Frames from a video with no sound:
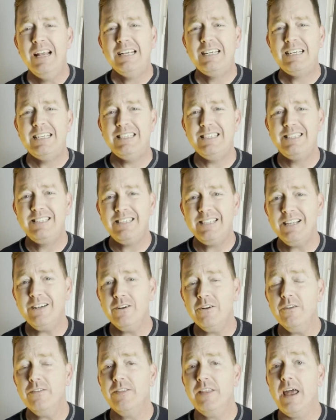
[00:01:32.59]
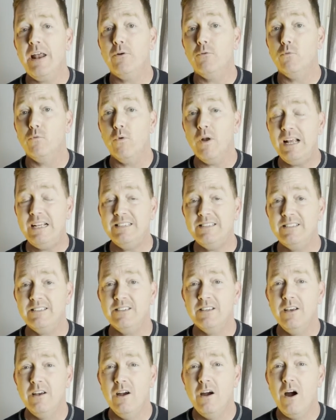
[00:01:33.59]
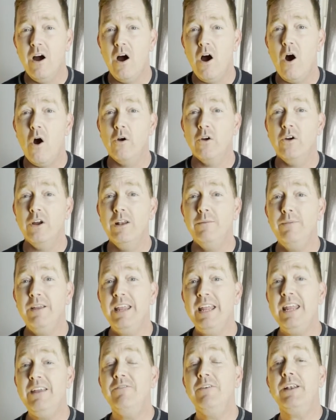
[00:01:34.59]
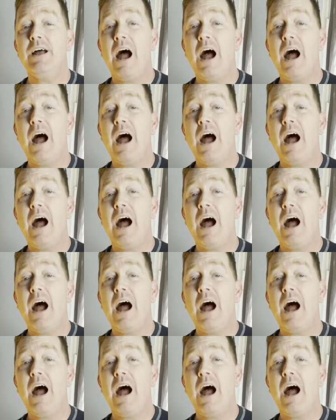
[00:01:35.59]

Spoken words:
consider that rents are going to be even